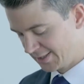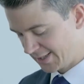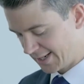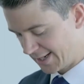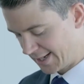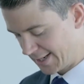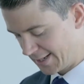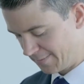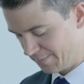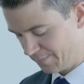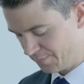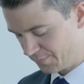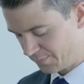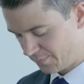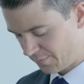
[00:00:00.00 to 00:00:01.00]

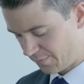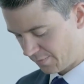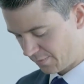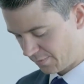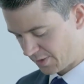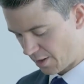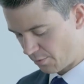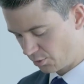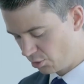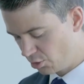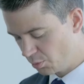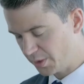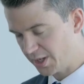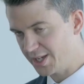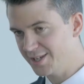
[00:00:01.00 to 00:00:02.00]
That would
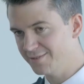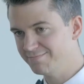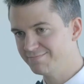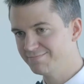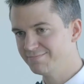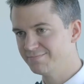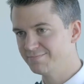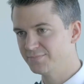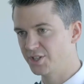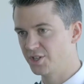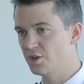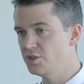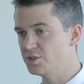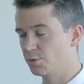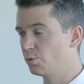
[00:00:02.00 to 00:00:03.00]
all be, the
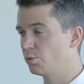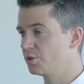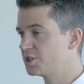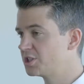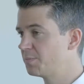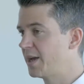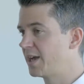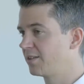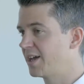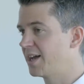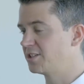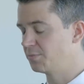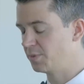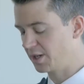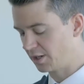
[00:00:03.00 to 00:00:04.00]
user would all expect
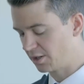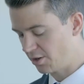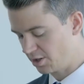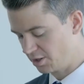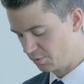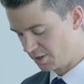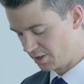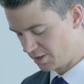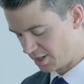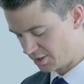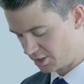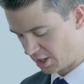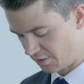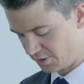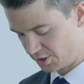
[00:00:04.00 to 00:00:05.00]
that to be included within their
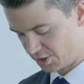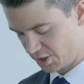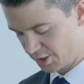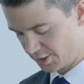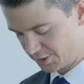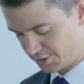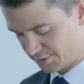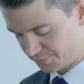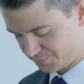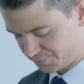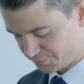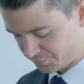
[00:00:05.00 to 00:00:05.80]
service charge.